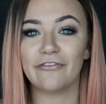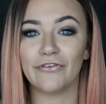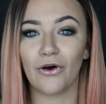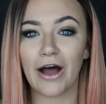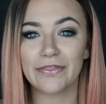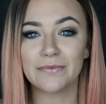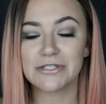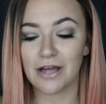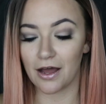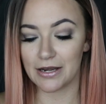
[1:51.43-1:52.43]
I've not had them
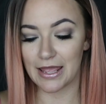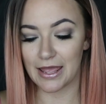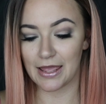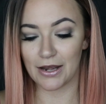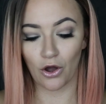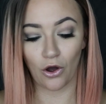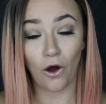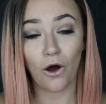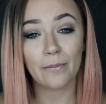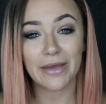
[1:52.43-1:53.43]
done in a
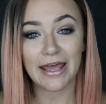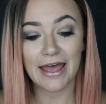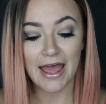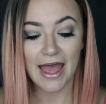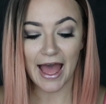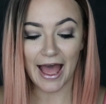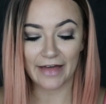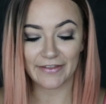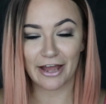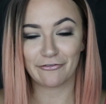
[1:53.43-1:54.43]
hot minute
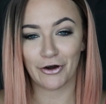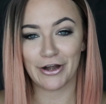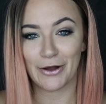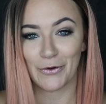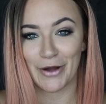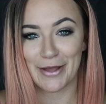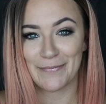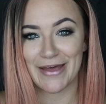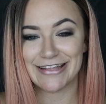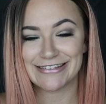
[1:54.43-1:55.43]
and they have grown out quite
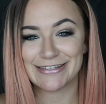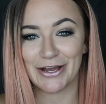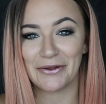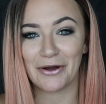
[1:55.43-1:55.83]
a bit, so